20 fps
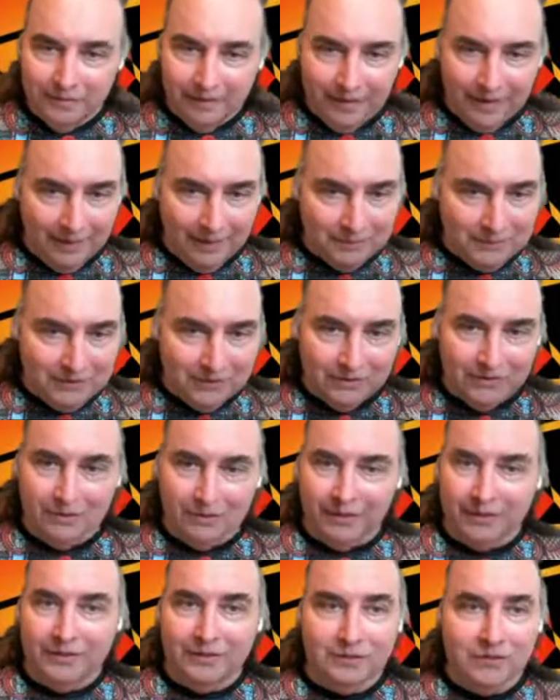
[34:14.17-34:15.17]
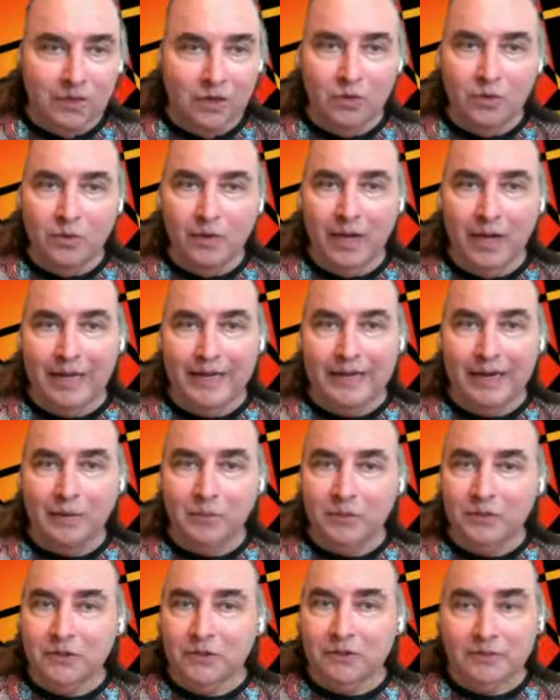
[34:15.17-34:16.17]
absolutely. So, and
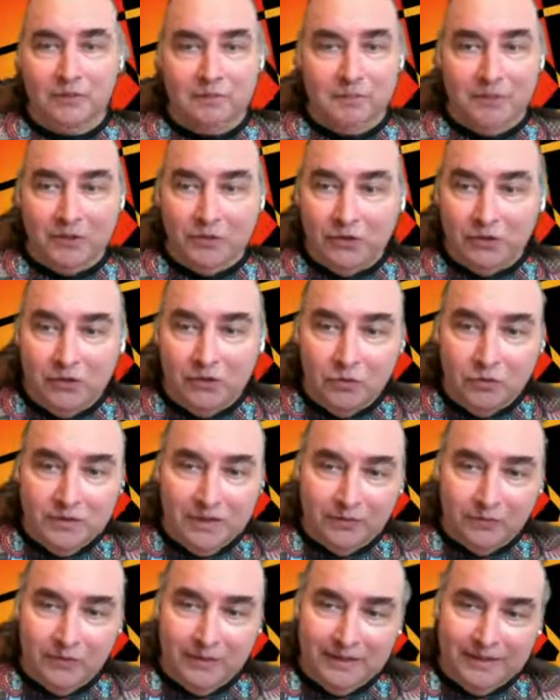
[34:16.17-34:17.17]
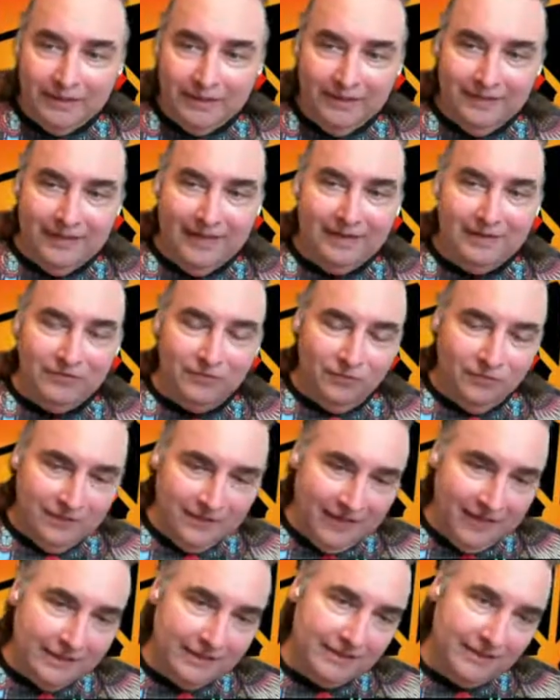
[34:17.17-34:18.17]
network service mesh is no different in that
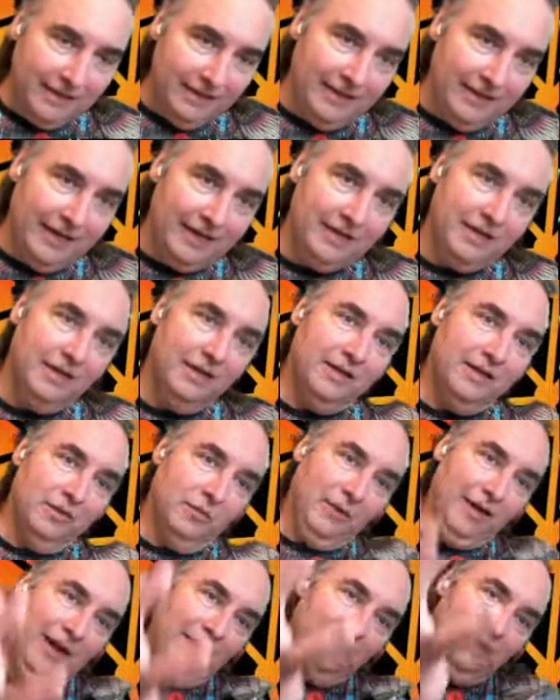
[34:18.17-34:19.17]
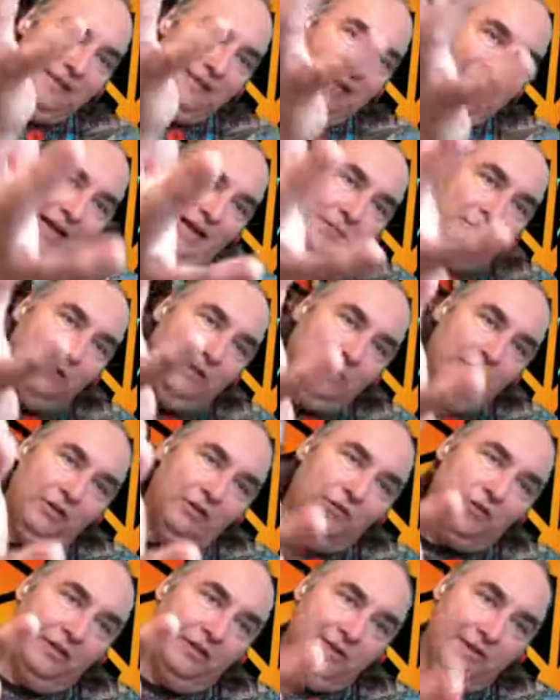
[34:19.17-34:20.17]
sense, in that we have this abstract
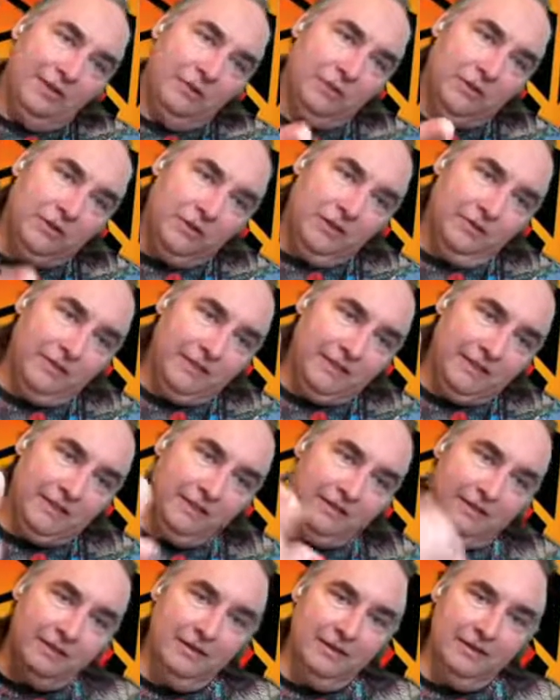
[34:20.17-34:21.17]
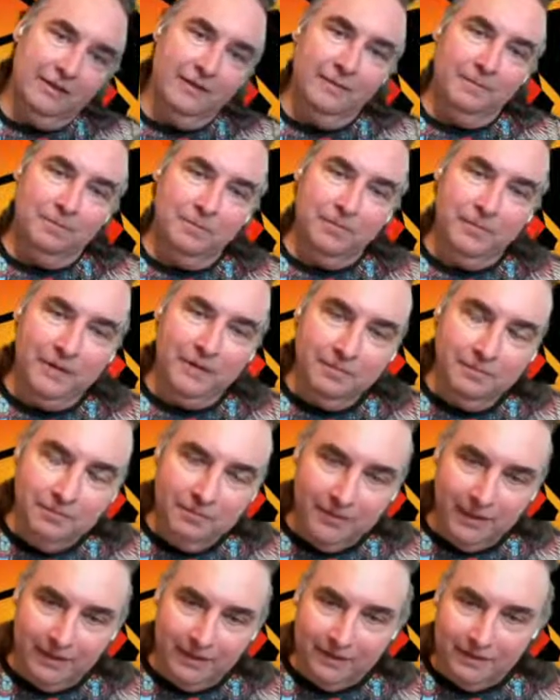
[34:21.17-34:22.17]
notion of a network service.
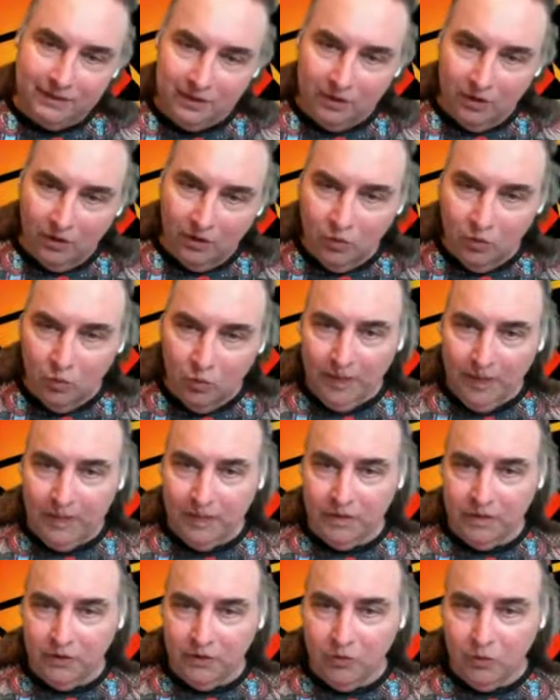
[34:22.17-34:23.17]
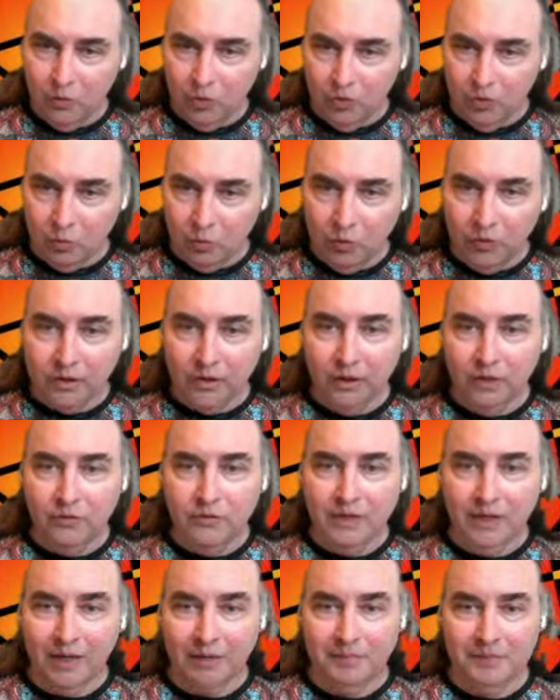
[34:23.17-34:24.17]
And so when your
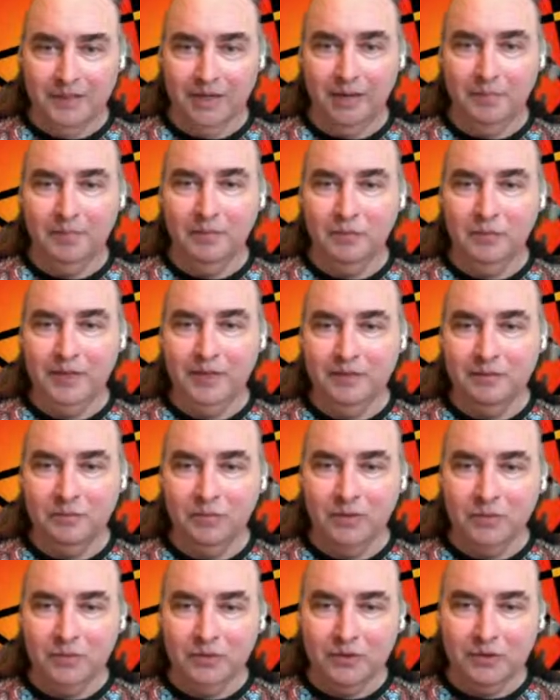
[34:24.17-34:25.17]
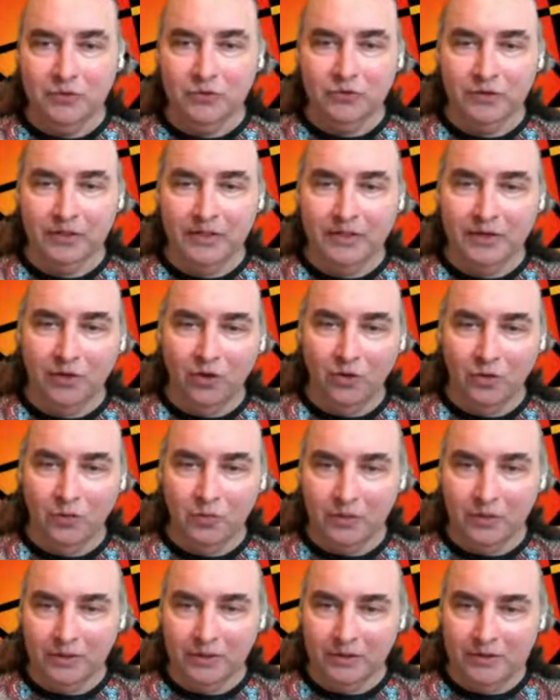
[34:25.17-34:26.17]
workload comes up, and we will usually call the
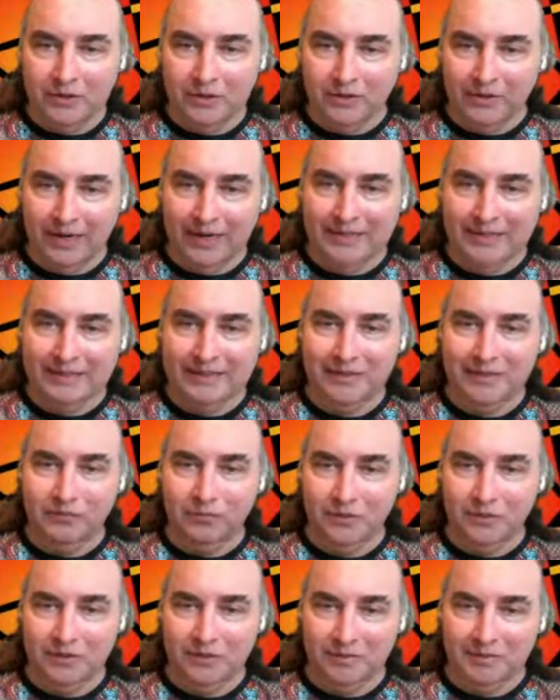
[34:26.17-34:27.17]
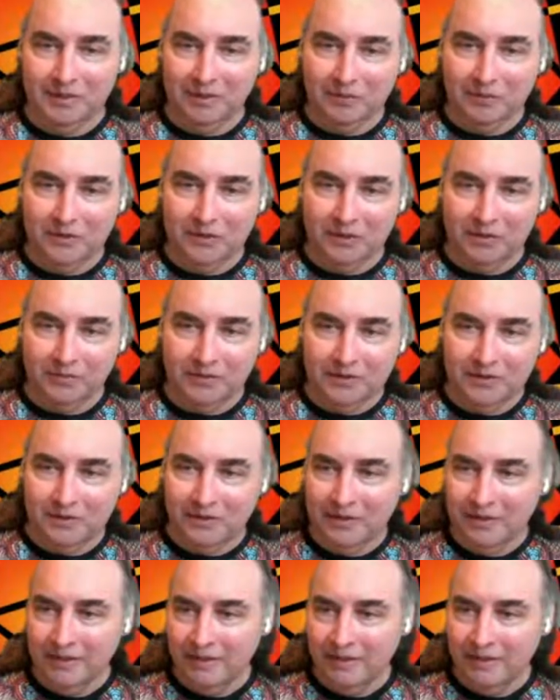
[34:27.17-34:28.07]
workloads that are asking for some network service,